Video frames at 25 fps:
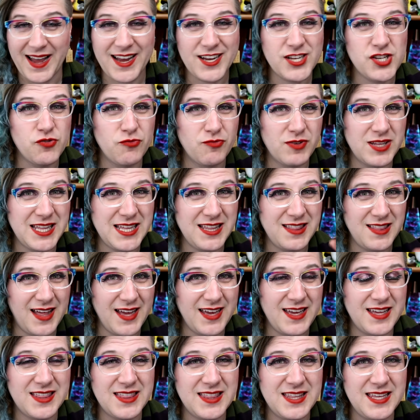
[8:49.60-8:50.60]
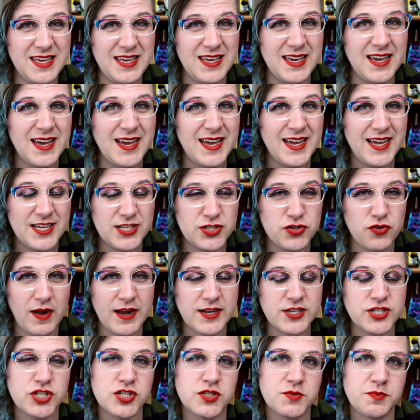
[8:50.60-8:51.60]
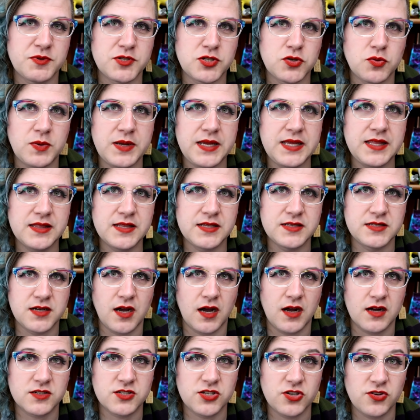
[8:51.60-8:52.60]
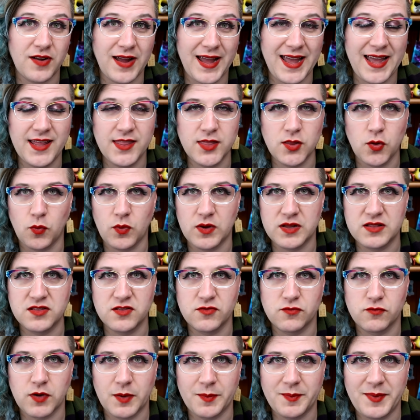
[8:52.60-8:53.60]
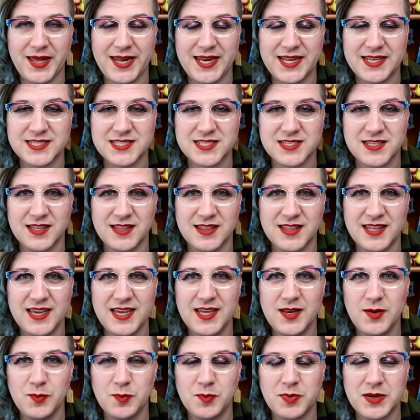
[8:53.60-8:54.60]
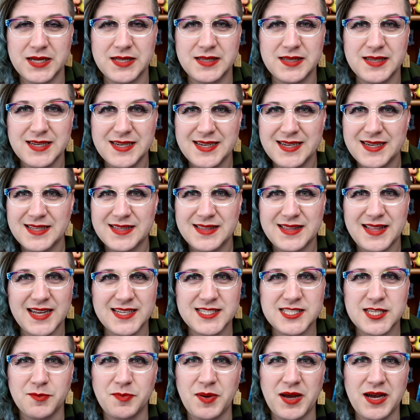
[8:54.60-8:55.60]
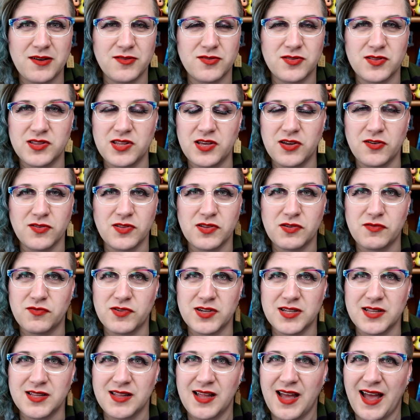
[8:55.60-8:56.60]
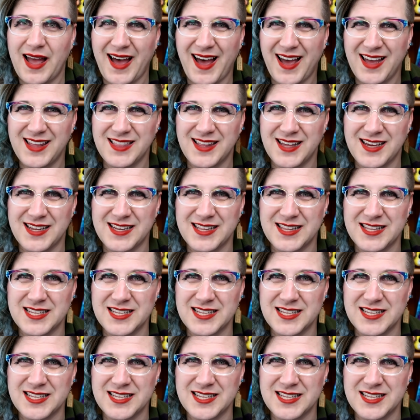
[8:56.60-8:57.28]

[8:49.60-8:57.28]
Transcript: I actually really like the interactions between the Doctor and the one remaining Slitheen, but that's about the only real highlight of